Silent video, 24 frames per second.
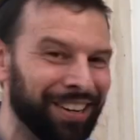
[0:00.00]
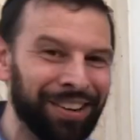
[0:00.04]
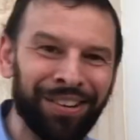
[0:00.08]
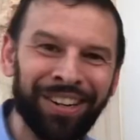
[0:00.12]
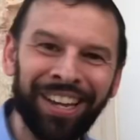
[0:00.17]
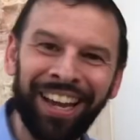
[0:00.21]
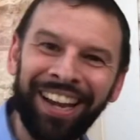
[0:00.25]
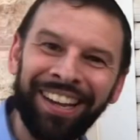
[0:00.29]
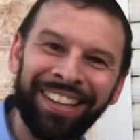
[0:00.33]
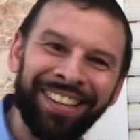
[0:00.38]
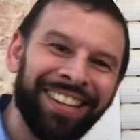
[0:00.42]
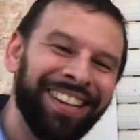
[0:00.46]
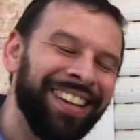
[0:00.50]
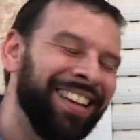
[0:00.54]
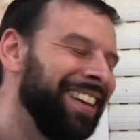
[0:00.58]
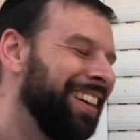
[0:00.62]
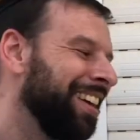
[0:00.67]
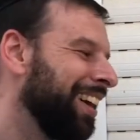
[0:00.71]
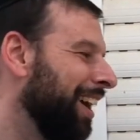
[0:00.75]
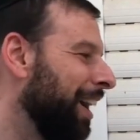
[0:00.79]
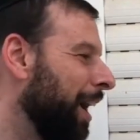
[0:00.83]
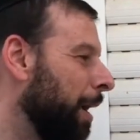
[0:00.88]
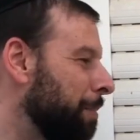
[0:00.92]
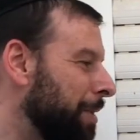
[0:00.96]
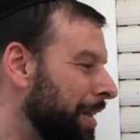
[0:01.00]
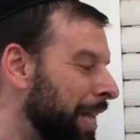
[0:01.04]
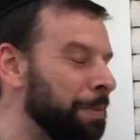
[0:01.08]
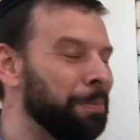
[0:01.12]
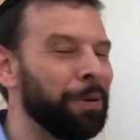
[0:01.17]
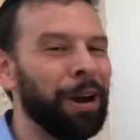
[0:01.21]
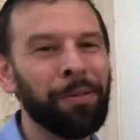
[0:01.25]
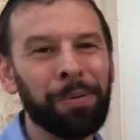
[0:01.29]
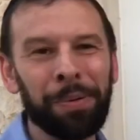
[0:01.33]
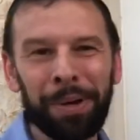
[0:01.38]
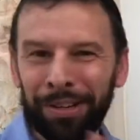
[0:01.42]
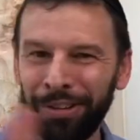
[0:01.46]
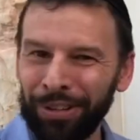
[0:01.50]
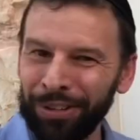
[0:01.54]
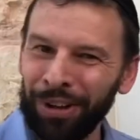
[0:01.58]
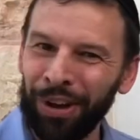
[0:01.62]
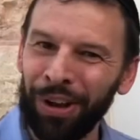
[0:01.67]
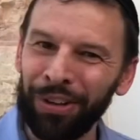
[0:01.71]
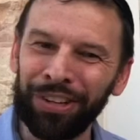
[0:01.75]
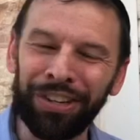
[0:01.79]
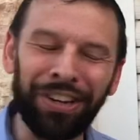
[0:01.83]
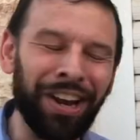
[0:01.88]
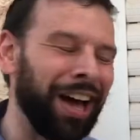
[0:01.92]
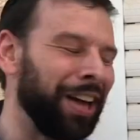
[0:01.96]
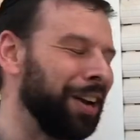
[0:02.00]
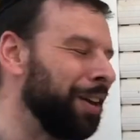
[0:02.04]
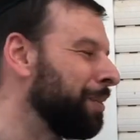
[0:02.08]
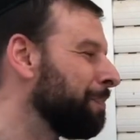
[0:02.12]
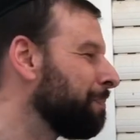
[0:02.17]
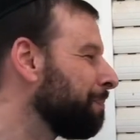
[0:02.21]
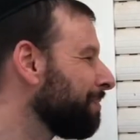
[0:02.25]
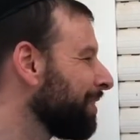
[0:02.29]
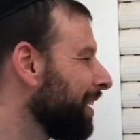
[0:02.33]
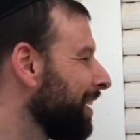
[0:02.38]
Okay. In Hebrew, everybody just calls it nana.